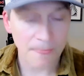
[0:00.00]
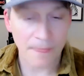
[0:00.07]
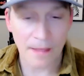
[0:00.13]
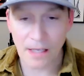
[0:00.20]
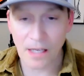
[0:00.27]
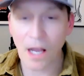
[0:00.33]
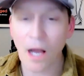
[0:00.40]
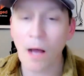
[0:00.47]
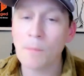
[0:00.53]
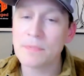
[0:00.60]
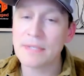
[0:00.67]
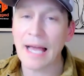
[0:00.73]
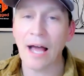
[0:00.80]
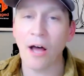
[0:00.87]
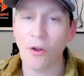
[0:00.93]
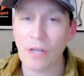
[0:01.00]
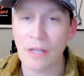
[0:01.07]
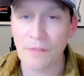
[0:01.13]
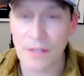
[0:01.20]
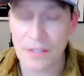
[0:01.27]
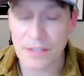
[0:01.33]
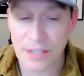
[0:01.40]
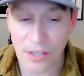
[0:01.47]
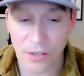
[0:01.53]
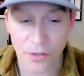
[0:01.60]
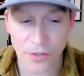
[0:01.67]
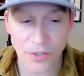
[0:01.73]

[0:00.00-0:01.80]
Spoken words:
that comes out in this year.